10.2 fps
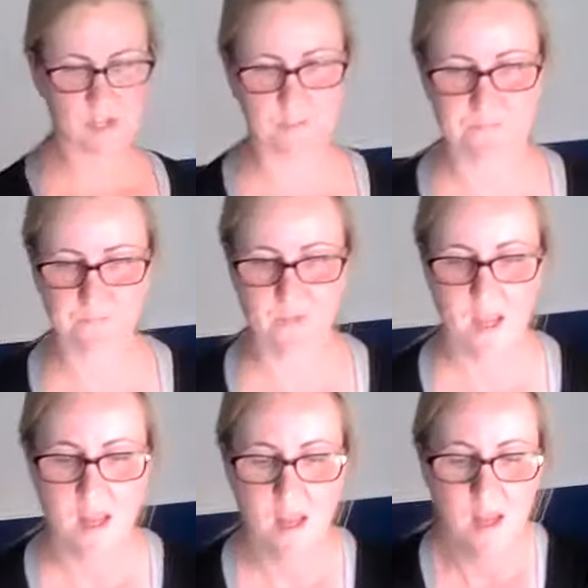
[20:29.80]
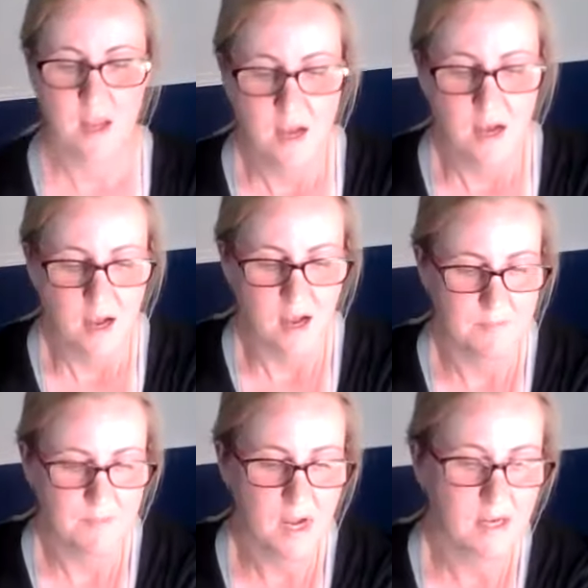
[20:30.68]
So
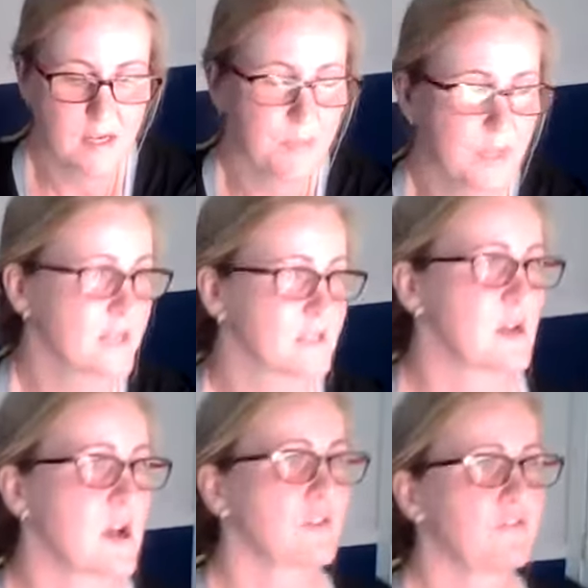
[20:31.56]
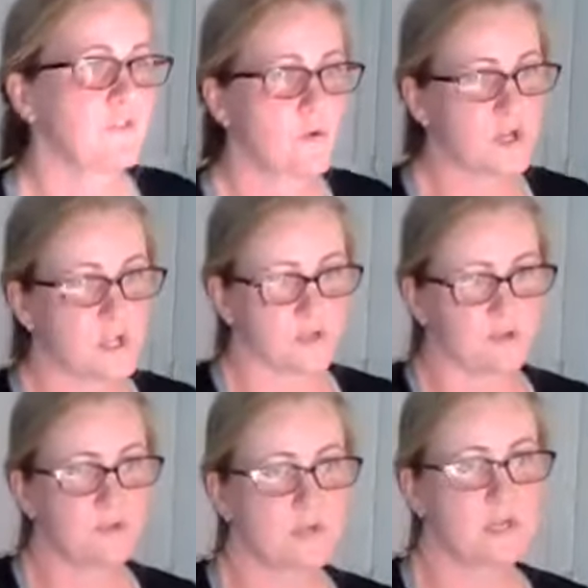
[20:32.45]
I'm not going to play a song for
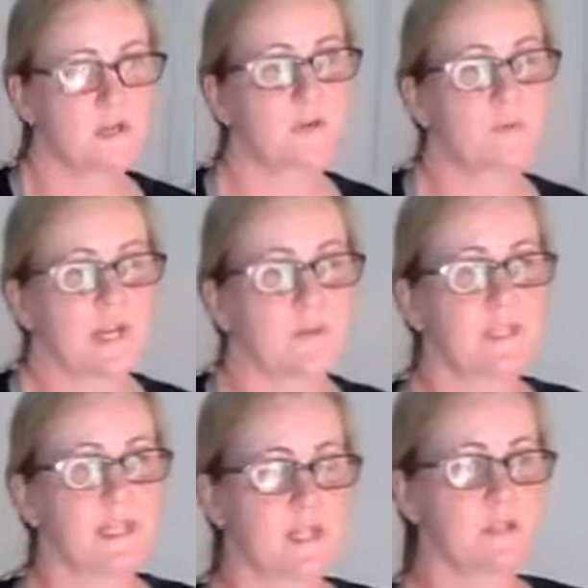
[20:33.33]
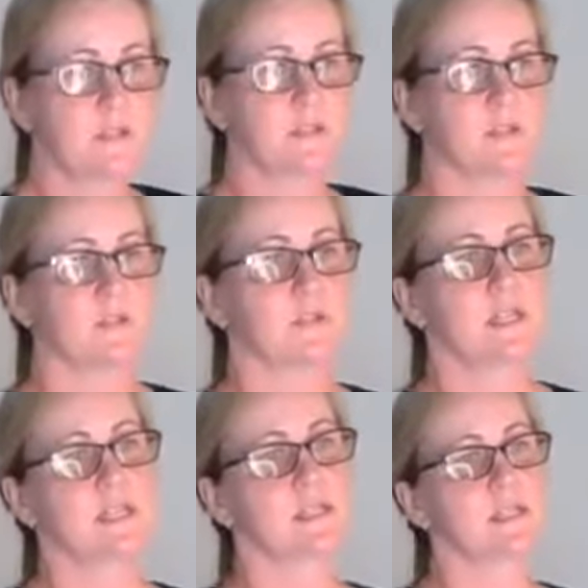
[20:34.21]
you. What I would like you to do
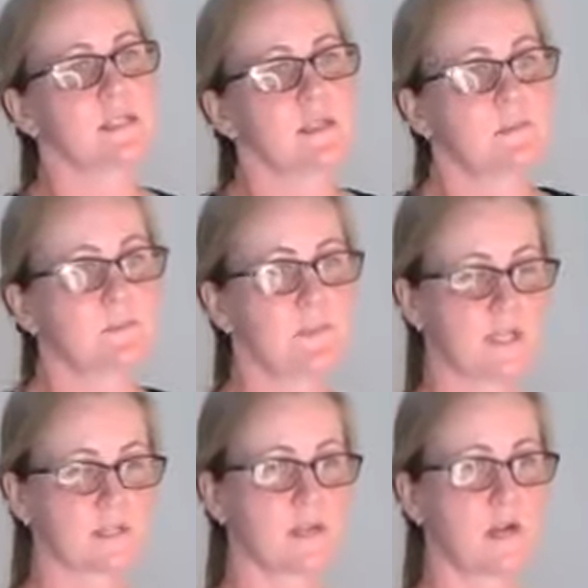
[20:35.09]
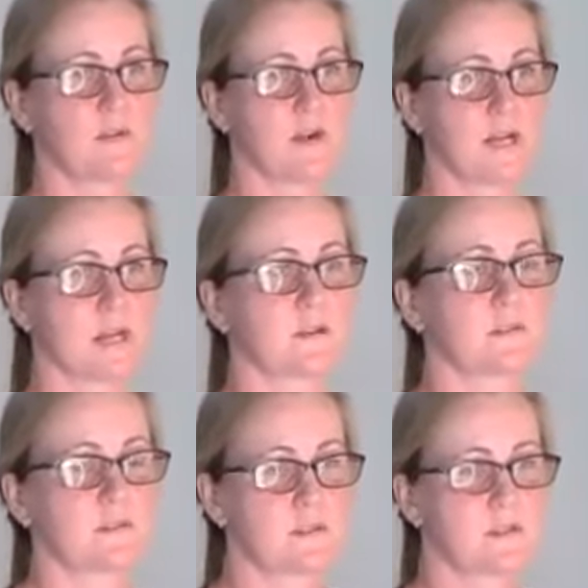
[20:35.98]
is pick a song right now.
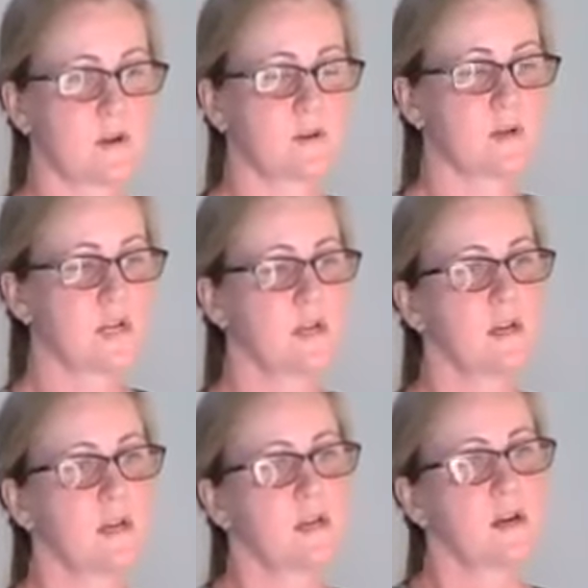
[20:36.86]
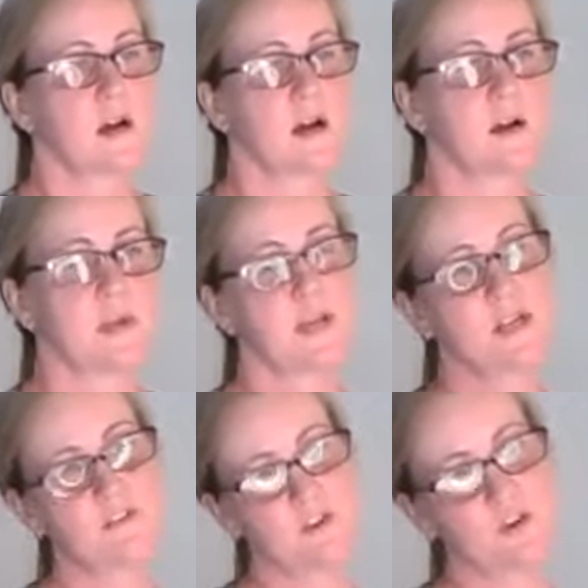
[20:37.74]
So
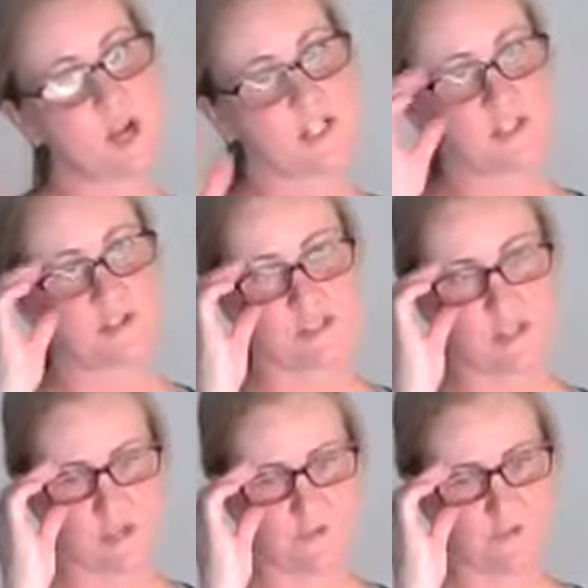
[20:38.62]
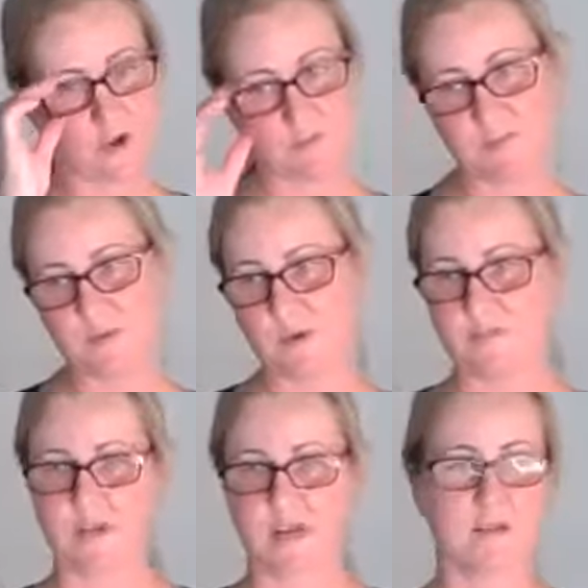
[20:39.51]
if you're watching this on your phone, maybe you
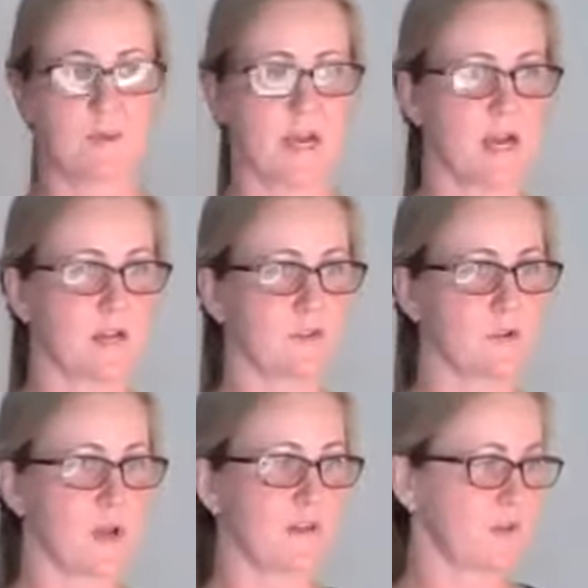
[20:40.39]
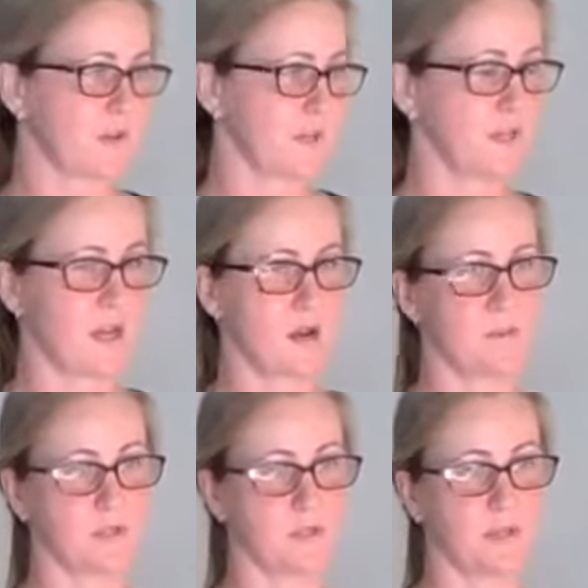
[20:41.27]
have an iPad or you have an
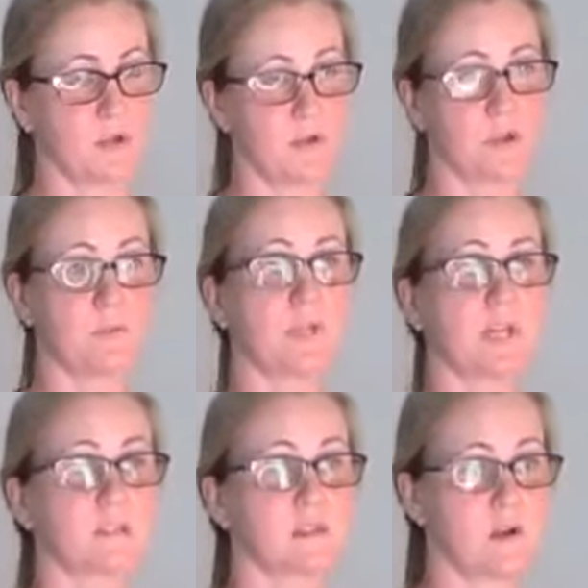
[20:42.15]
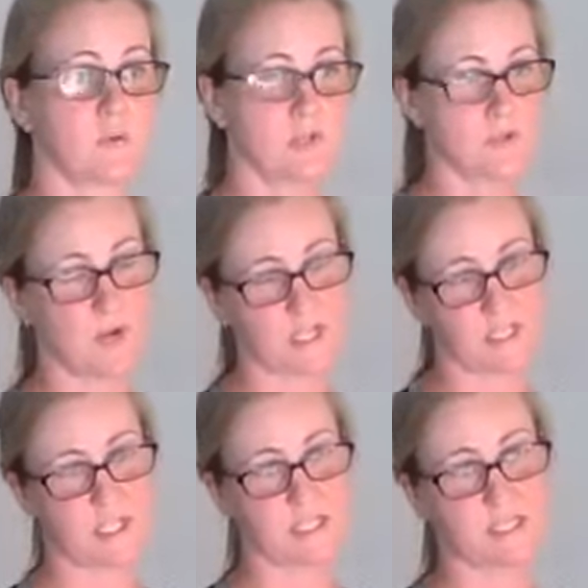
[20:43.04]
opportunity, or you can play a song while you're
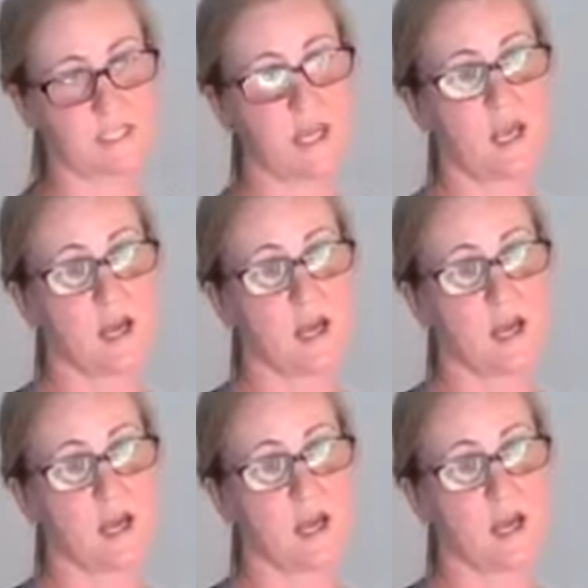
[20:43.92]
watching this.